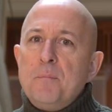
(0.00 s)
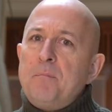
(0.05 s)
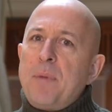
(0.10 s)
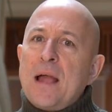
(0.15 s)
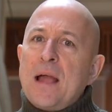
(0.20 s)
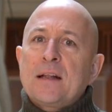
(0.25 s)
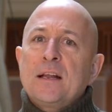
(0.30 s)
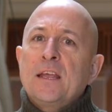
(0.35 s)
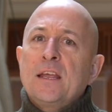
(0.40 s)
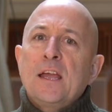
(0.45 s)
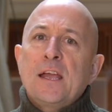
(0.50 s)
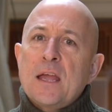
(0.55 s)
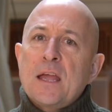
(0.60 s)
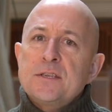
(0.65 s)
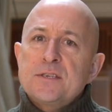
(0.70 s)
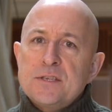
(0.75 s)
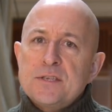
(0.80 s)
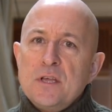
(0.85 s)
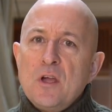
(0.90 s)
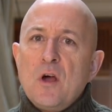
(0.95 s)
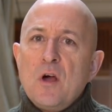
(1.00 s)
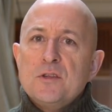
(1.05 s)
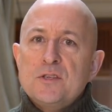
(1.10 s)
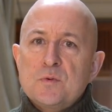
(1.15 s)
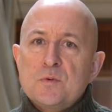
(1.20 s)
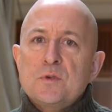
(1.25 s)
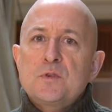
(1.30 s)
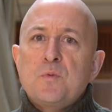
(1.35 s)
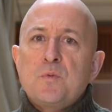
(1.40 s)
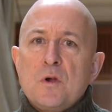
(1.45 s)
Battling against the
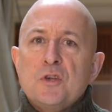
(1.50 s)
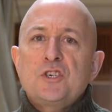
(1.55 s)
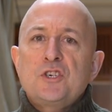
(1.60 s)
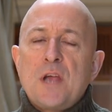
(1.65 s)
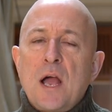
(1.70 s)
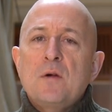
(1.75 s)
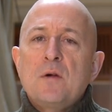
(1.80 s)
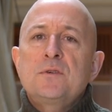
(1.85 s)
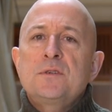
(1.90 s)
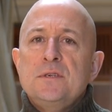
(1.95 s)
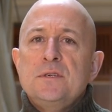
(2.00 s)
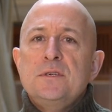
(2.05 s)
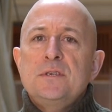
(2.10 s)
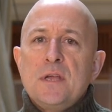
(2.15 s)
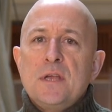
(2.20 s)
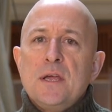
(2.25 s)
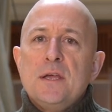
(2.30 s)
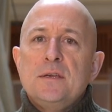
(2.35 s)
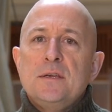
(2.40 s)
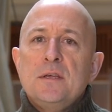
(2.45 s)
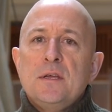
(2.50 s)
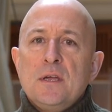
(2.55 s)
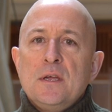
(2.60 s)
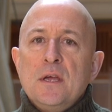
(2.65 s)
odds was what Shackleton did,